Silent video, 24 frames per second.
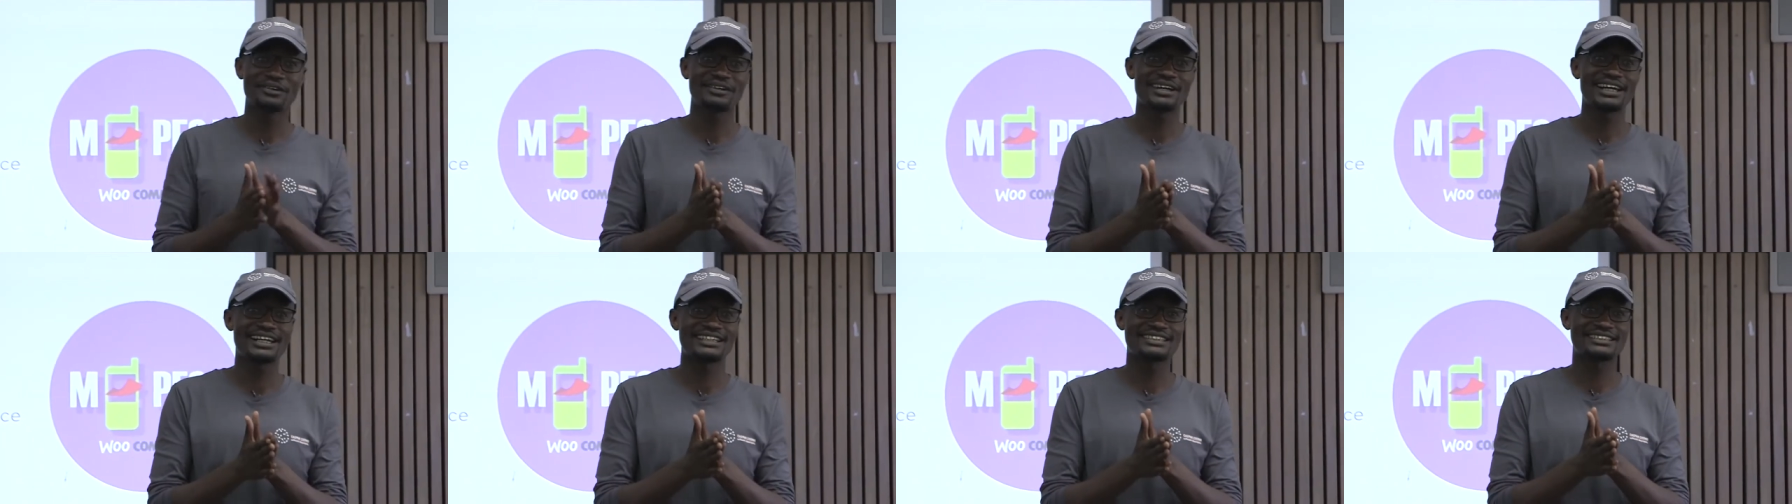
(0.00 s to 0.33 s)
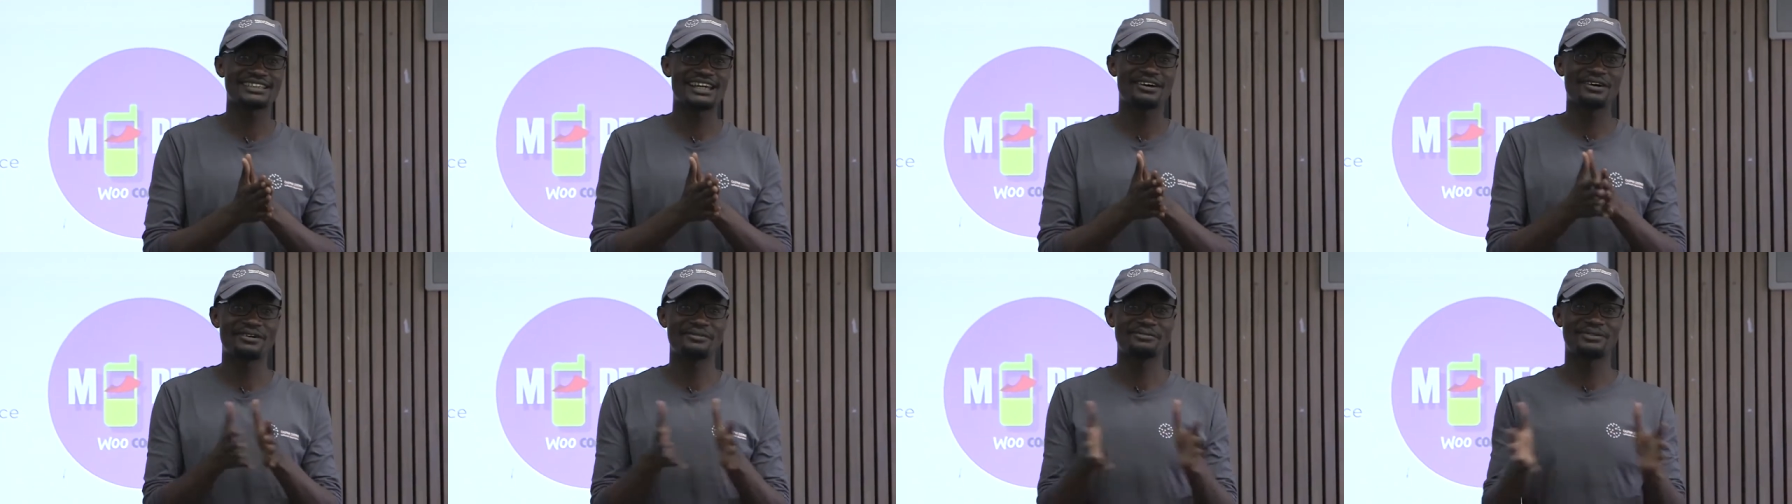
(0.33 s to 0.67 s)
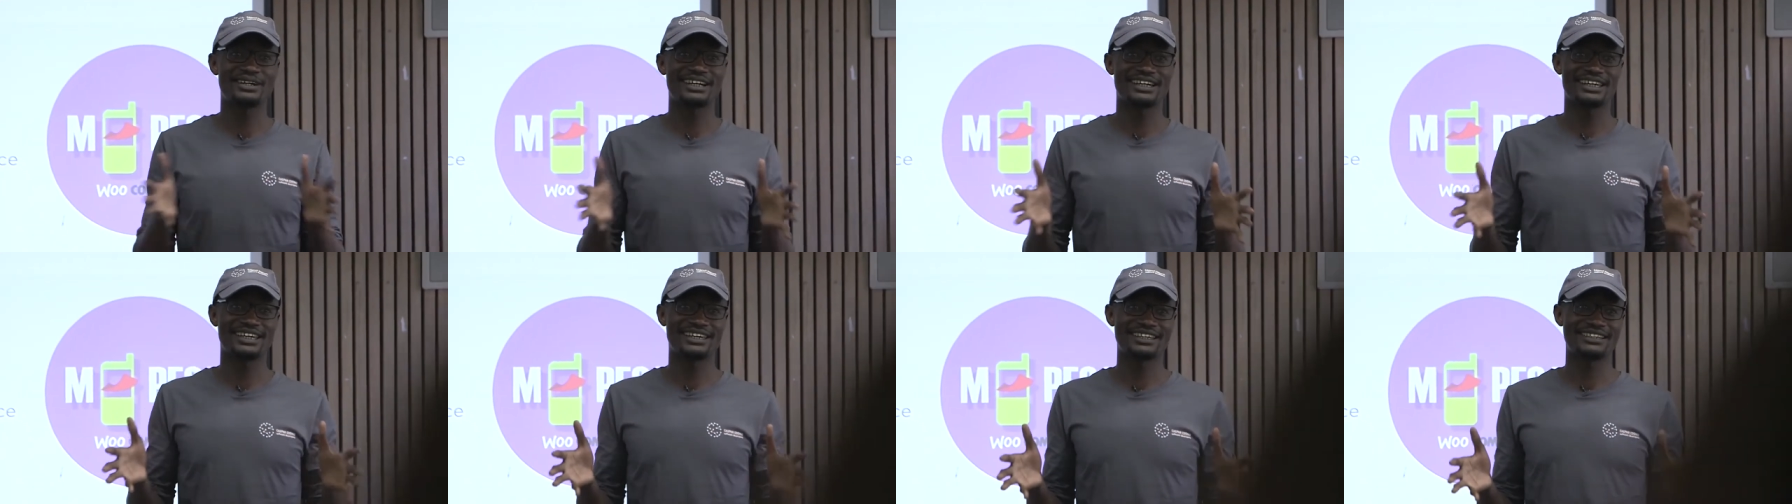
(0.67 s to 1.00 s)
you look at our
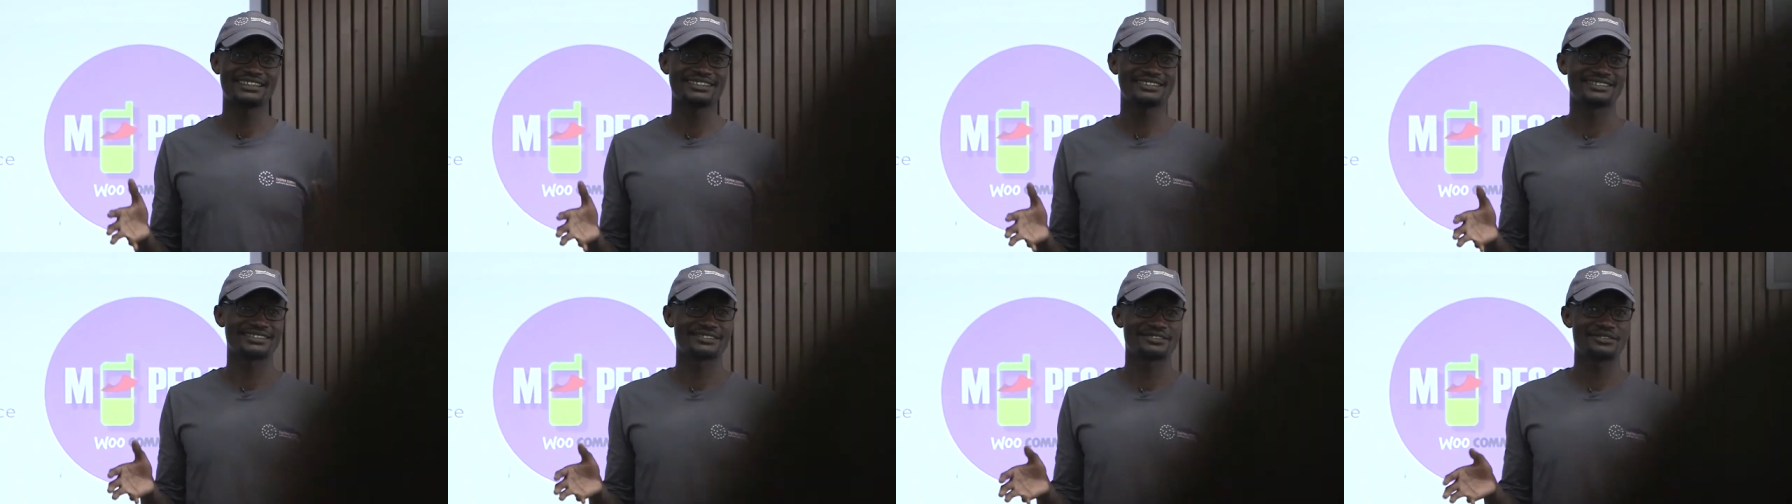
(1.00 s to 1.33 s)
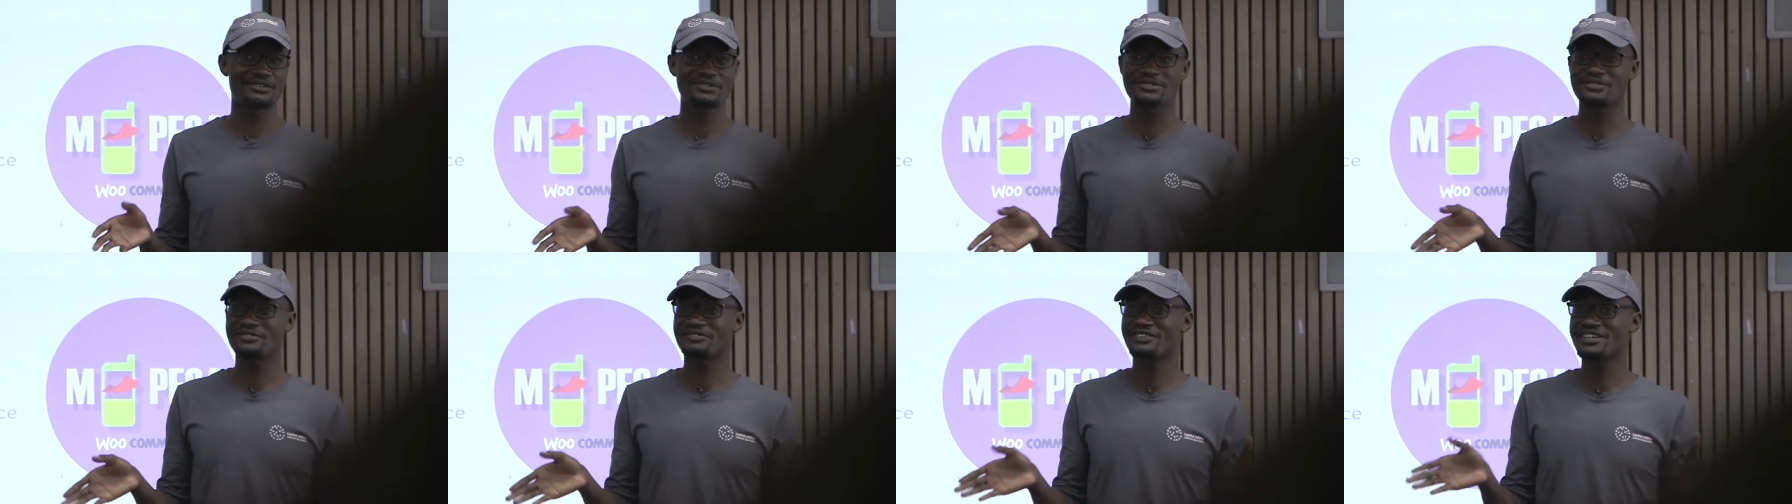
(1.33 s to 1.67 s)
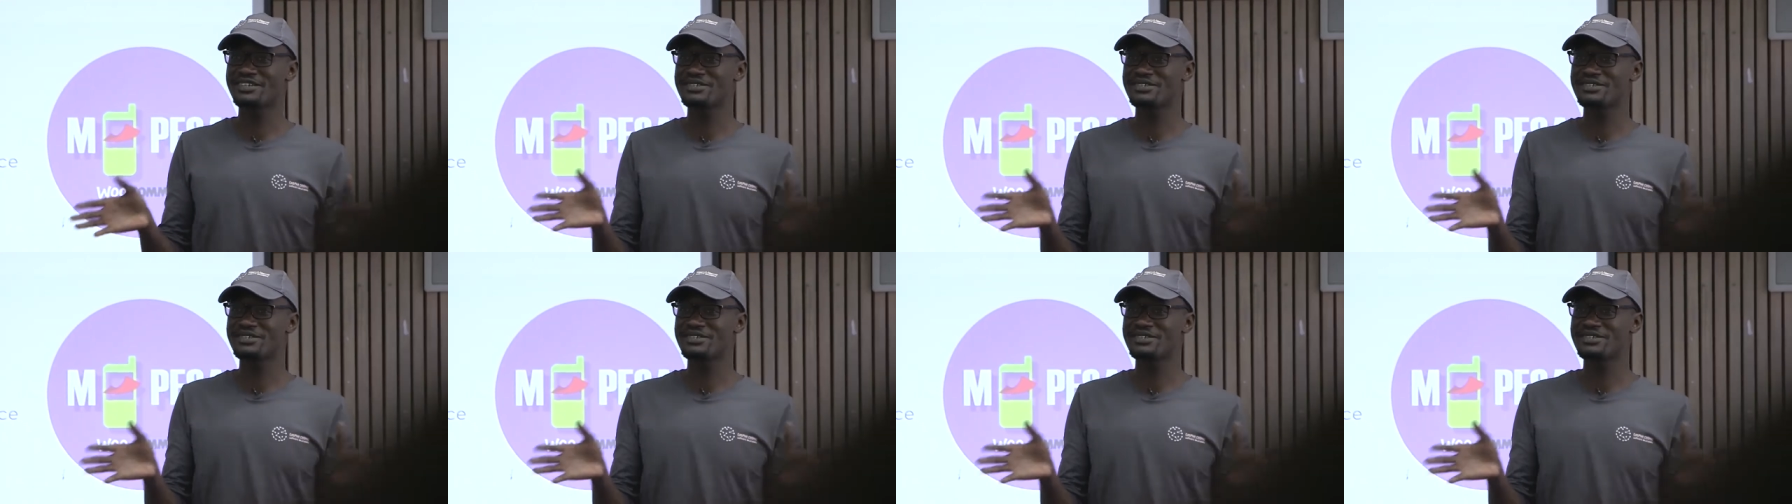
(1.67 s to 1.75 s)
market, those of